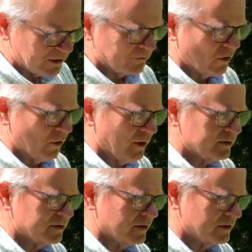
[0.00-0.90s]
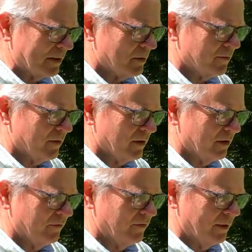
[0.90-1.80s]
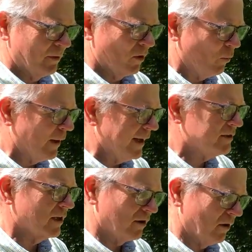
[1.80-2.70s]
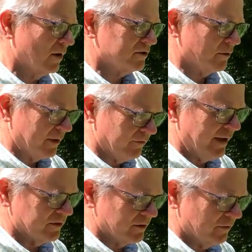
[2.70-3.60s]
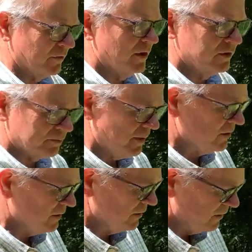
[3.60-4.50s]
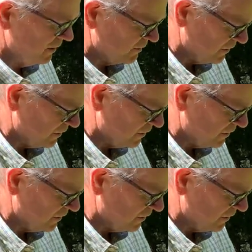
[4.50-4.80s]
of course, and some of, of them are weeds that are also invasive species. And this